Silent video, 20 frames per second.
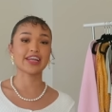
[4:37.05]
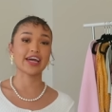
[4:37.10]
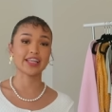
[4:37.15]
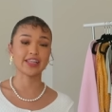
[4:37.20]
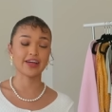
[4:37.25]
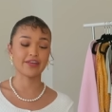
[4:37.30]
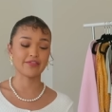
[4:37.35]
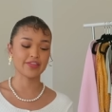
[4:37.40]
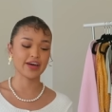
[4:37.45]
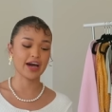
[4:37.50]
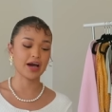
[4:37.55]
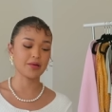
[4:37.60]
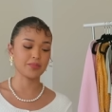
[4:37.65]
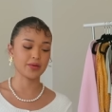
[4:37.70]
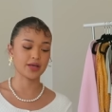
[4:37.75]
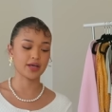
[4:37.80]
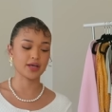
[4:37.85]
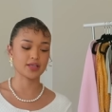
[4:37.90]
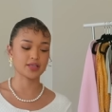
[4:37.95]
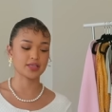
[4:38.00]
I love
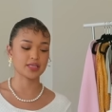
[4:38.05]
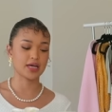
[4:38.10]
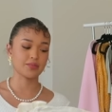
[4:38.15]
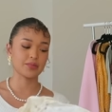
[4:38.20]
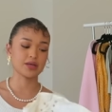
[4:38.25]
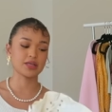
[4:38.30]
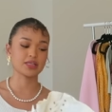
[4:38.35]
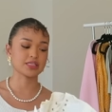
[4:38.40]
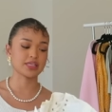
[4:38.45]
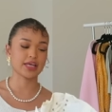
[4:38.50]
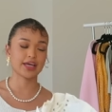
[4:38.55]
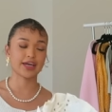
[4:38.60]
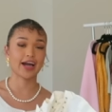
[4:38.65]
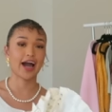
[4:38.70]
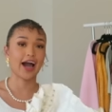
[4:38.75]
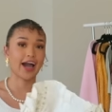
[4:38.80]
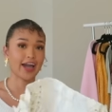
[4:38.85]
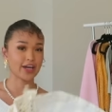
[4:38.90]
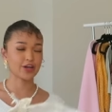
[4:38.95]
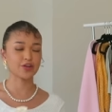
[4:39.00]
that because that means like
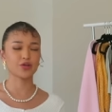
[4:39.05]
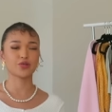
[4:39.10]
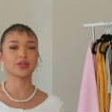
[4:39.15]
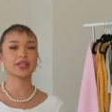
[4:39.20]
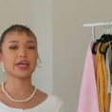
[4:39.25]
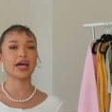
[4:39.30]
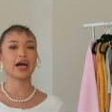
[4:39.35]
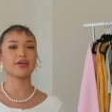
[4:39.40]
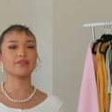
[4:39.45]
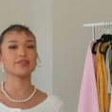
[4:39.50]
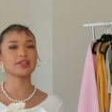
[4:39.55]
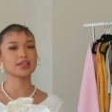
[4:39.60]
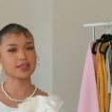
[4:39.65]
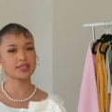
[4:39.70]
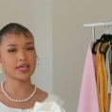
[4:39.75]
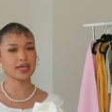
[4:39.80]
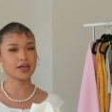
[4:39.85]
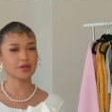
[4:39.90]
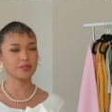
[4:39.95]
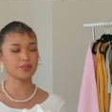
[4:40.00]
I can only have
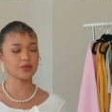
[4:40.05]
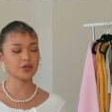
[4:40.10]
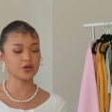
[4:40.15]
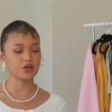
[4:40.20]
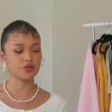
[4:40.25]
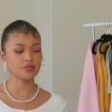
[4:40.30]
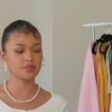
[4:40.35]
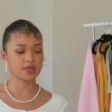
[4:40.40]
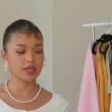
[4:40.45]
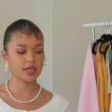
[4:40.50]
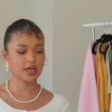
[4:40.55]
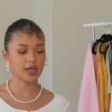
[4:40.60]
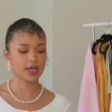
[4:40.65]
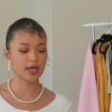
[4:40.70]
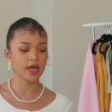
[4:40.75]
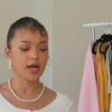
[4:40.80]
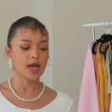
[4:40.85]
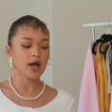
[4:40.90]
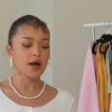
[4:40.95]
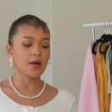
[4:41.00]
this item, you know what I'm
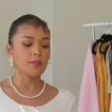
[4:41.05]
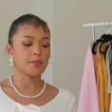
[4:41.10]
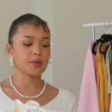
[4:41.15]
saying?